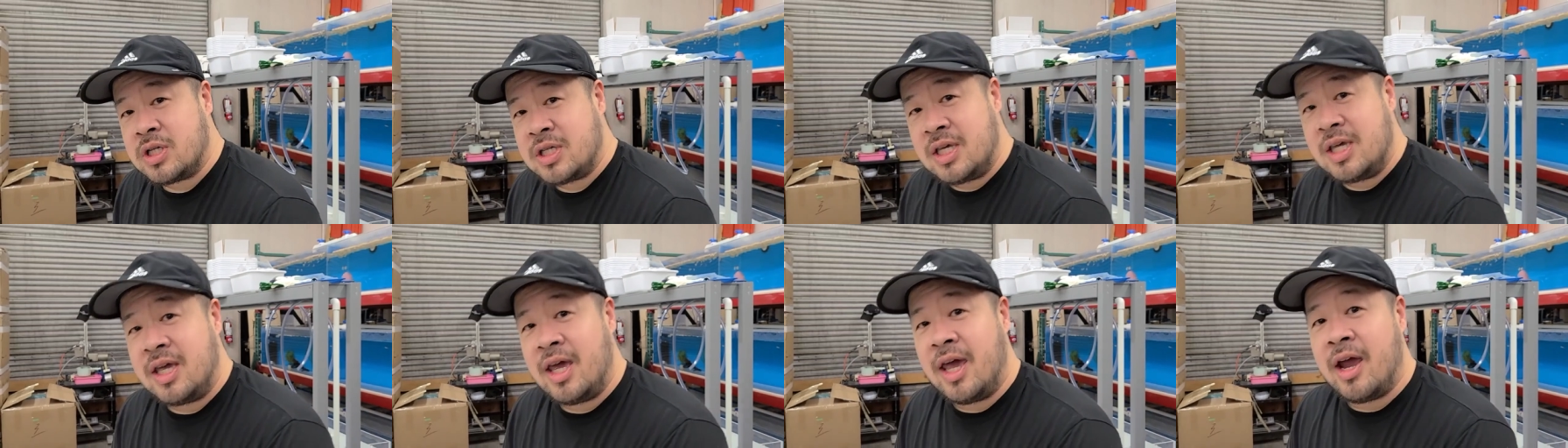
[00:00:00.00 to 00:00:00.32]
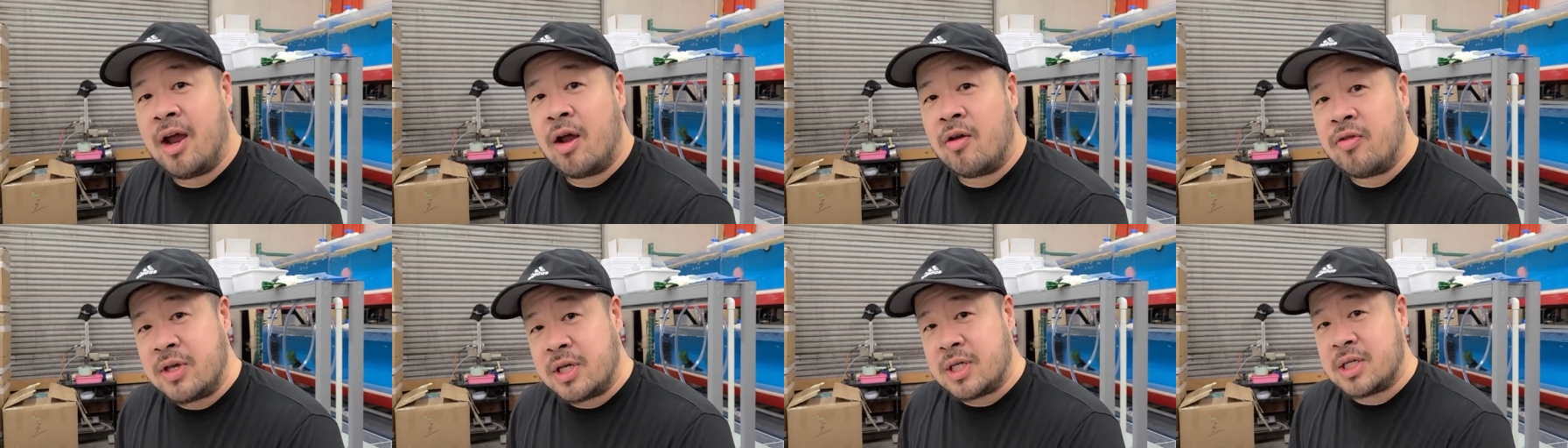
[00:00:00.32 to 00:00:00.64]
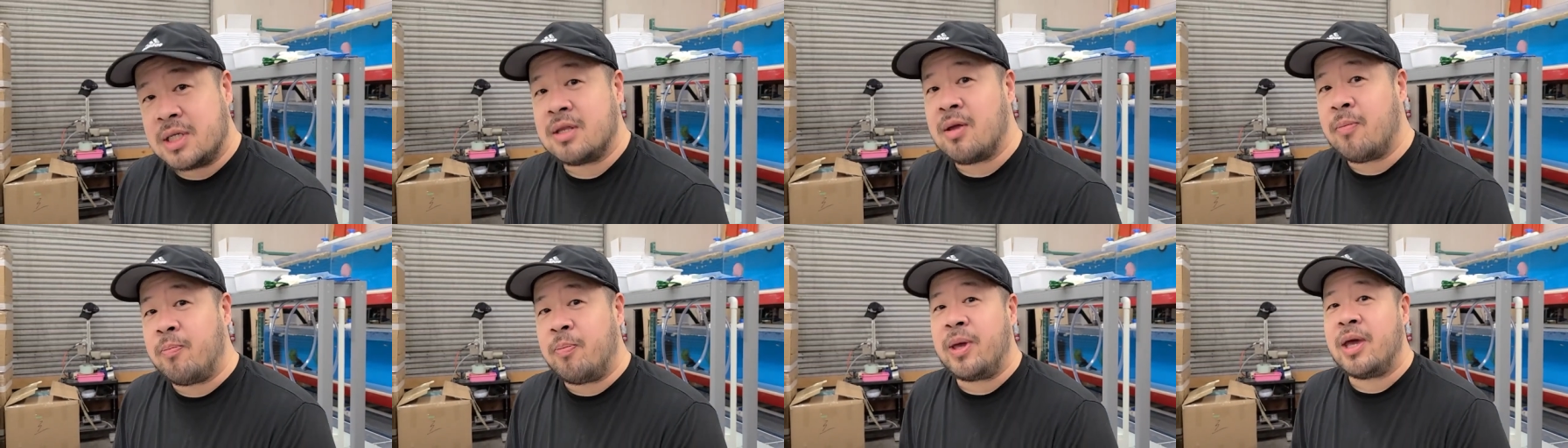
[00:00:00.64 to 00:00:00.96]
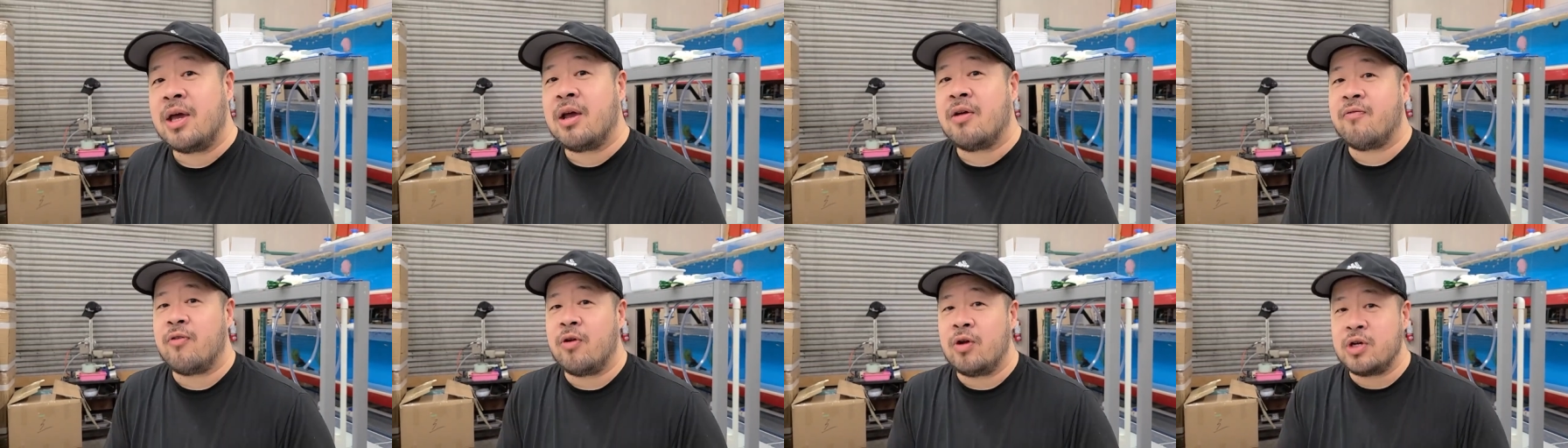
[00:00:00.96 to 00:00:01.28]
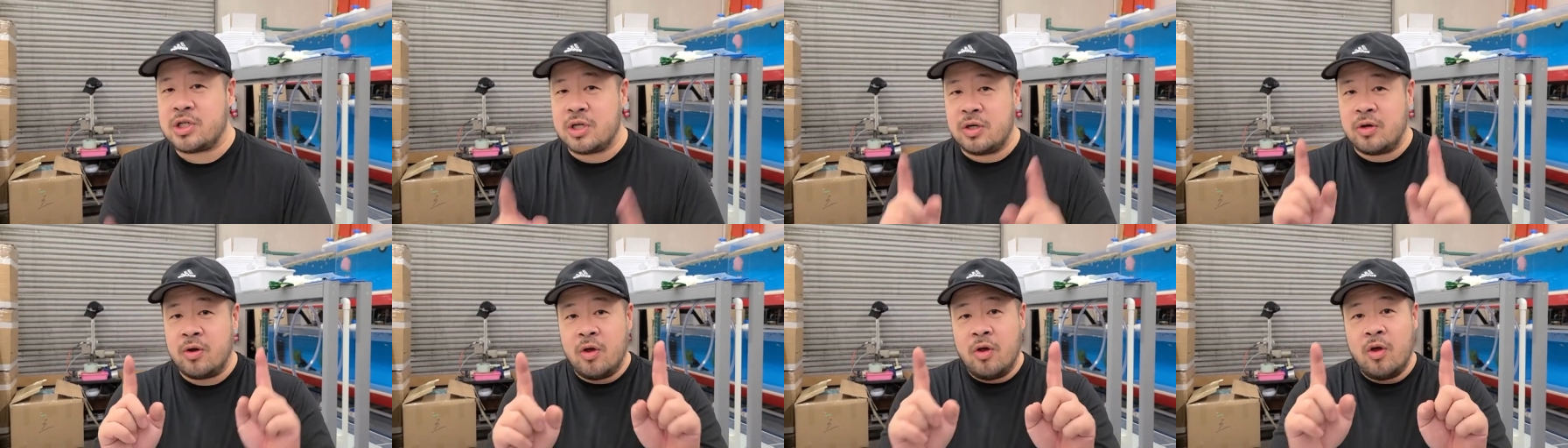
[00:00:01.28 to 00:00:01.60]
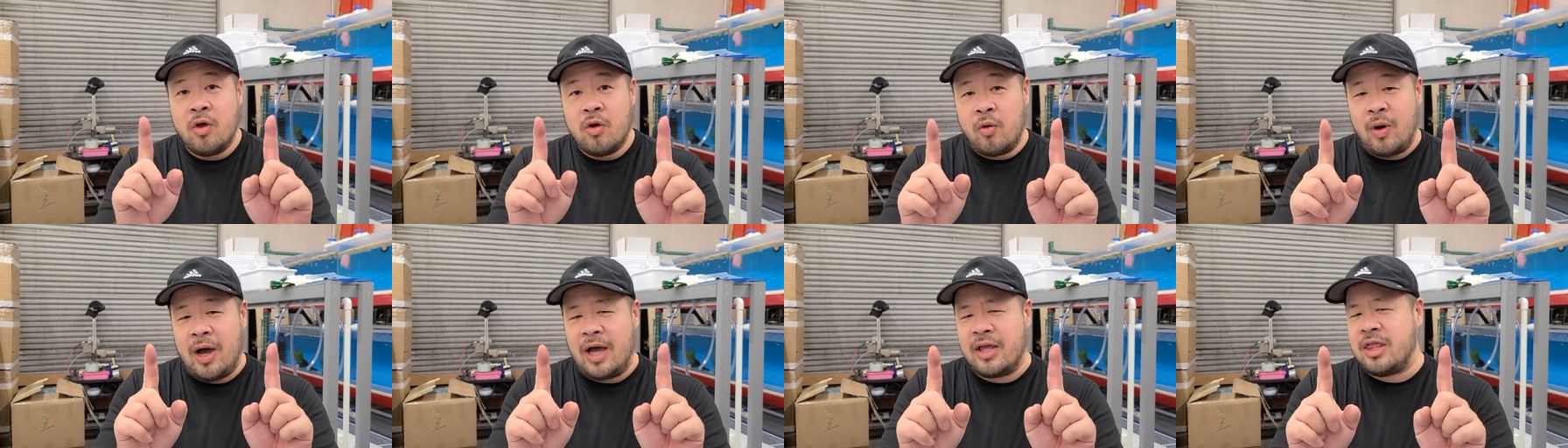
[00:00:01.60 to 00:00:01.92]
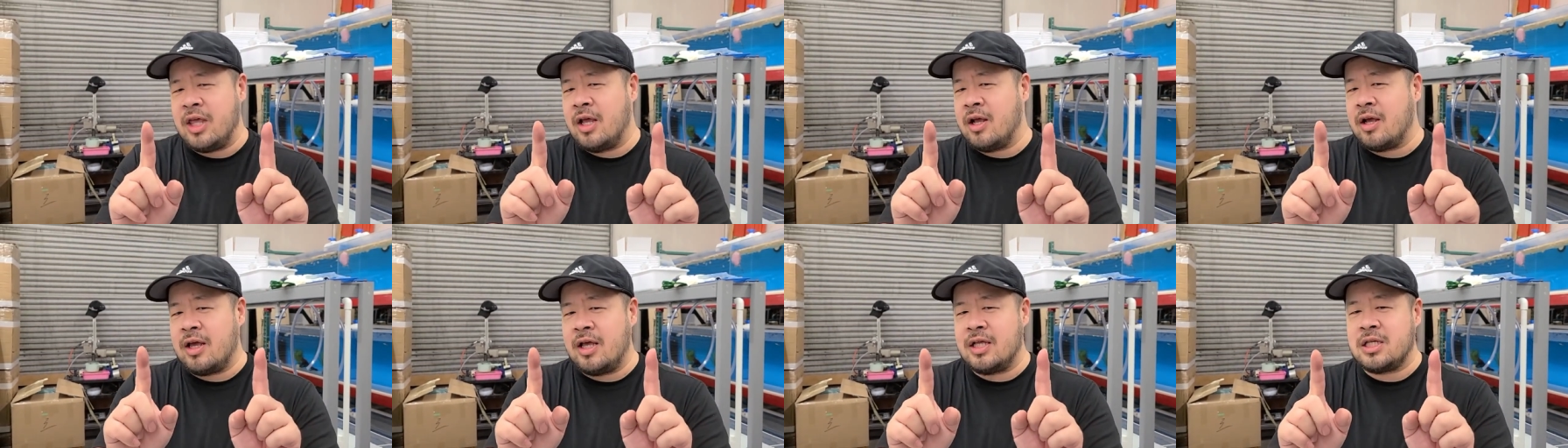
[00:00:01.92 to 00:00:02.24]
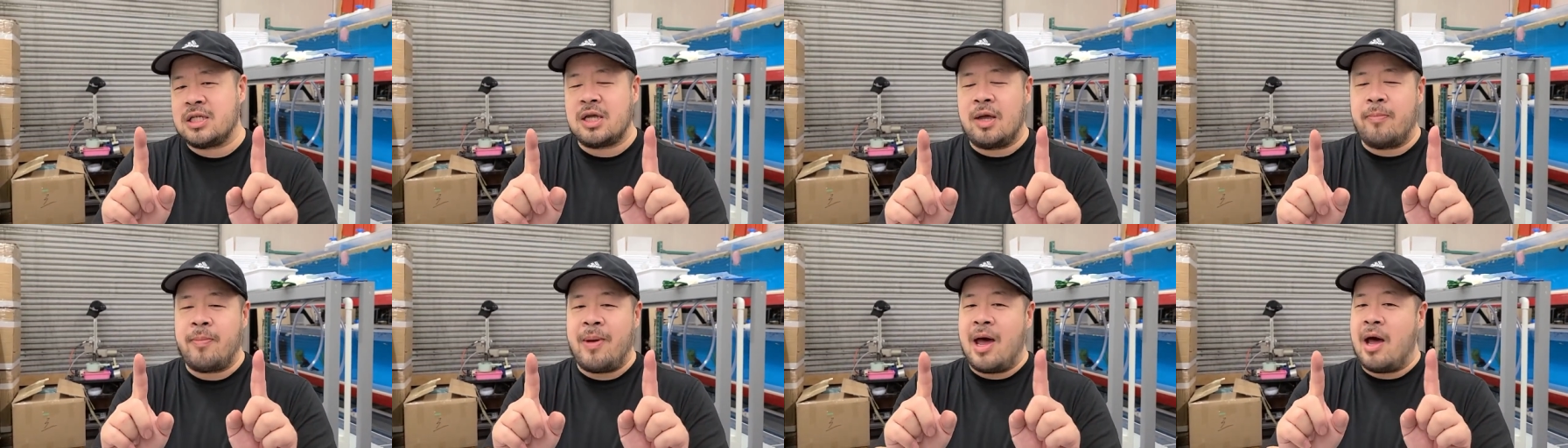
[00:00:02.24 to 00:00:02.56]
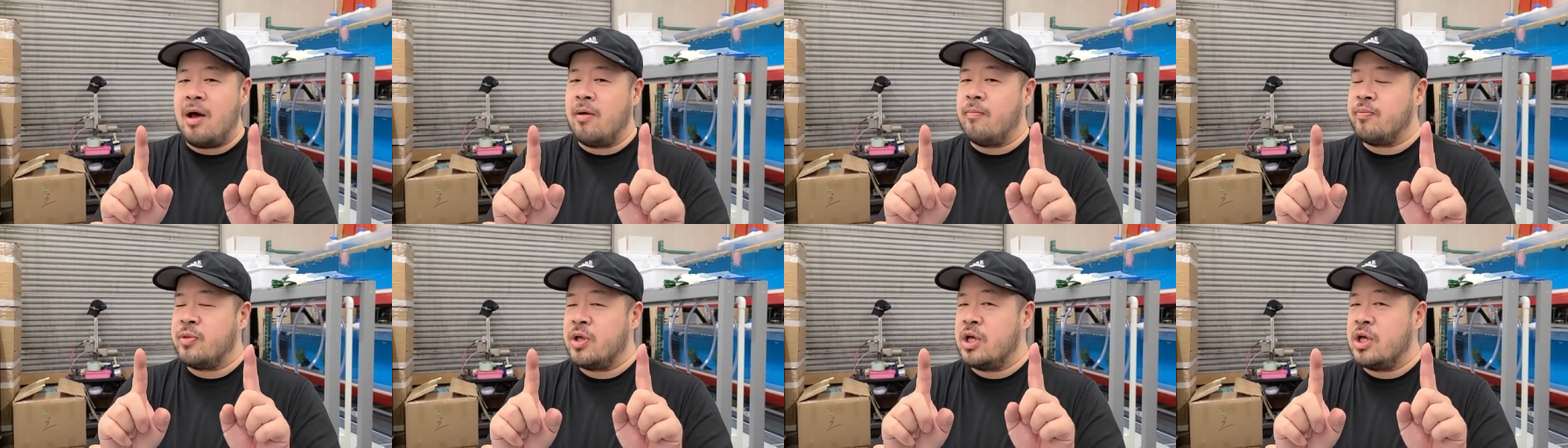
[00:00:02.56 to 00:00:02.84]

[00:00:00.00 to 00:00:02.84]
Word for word: see here, this is the bigger version. I think it's about,